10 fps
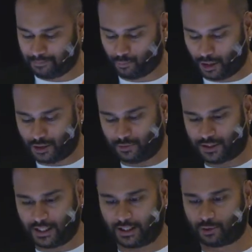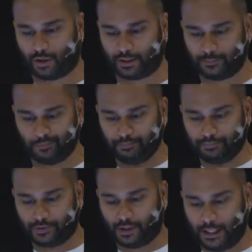what she was saying as well.
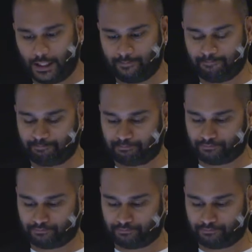But